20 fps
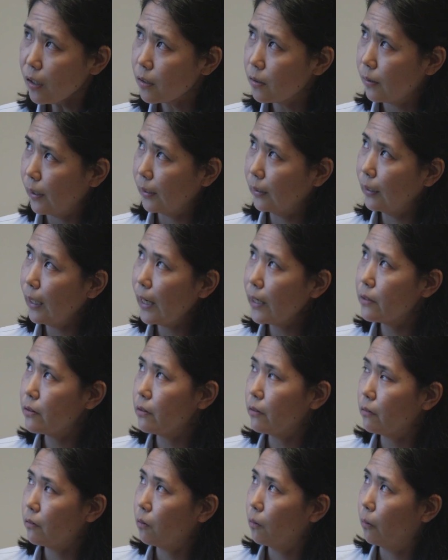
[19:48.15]
So I'd like
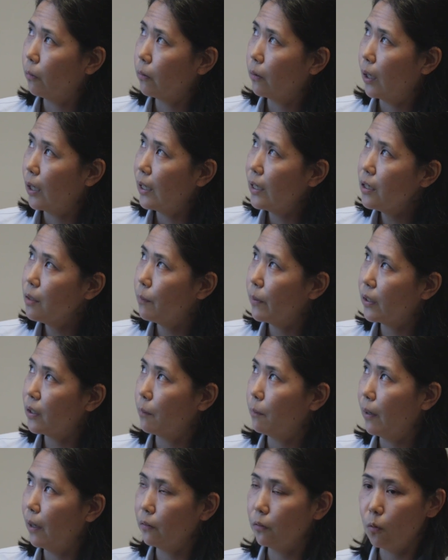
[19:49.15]
to talk a little
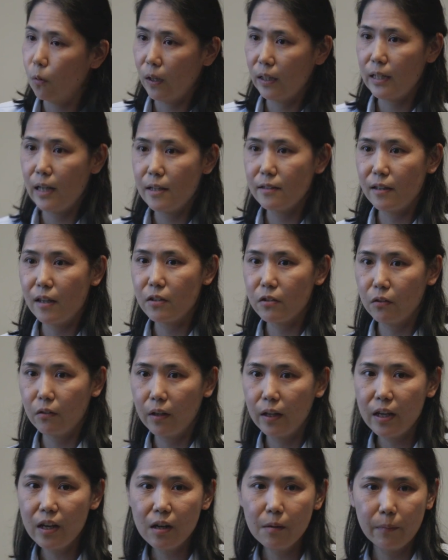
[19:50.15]
bit about organization
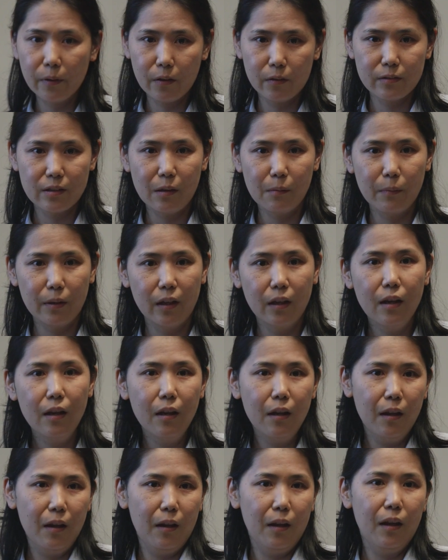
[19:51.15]
here, because I'll be
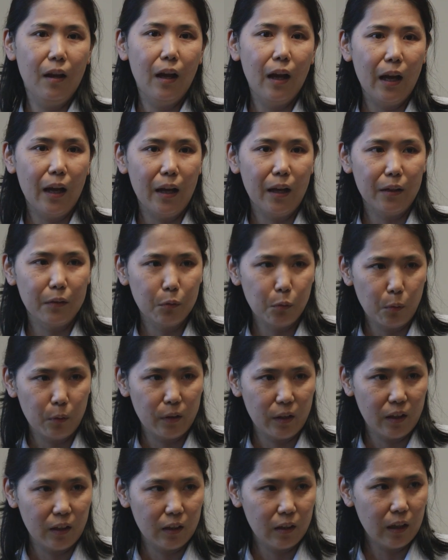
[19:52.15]
uh,
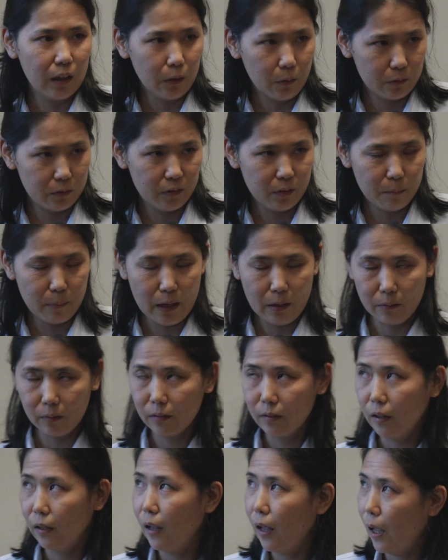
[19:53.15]
talking a lot
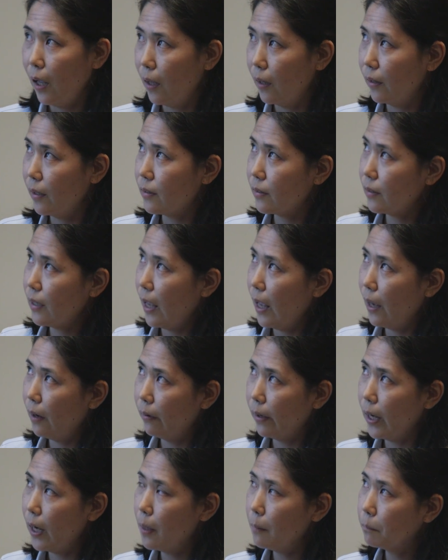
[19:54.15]
about uh, this
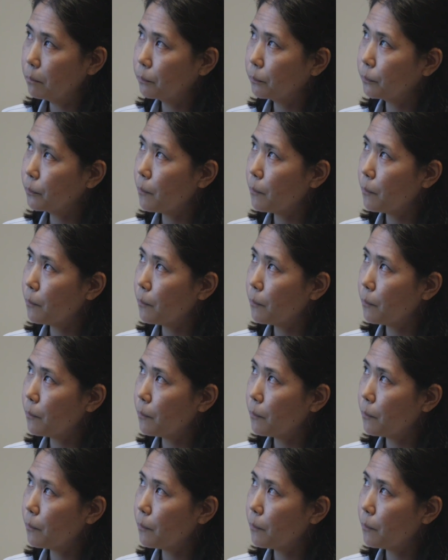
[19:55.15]
area.